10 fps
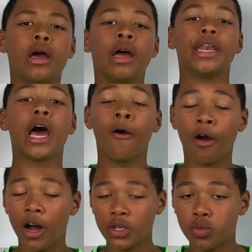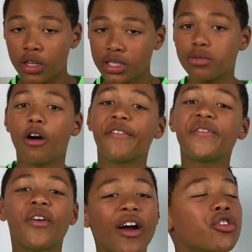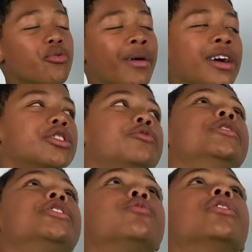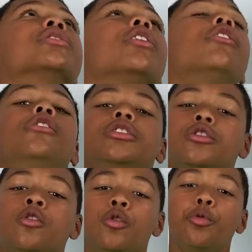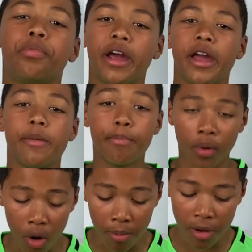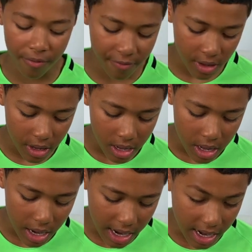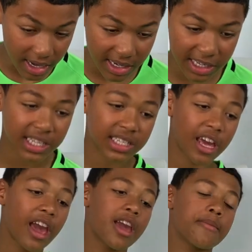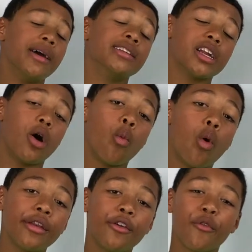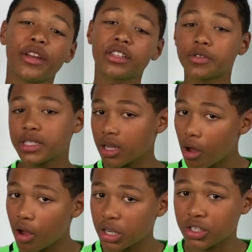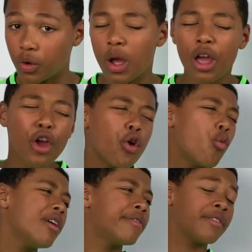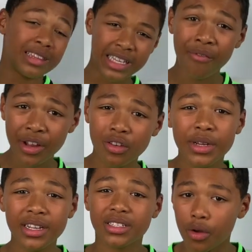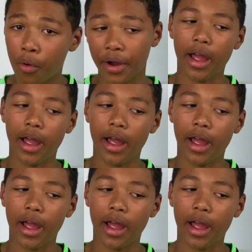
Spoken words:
Now, guys, we're on to our final match, which was Arsenal, who played Bournemouth. And this game ended at a 1-0 victory to Arsenal, with David Luiz scoring.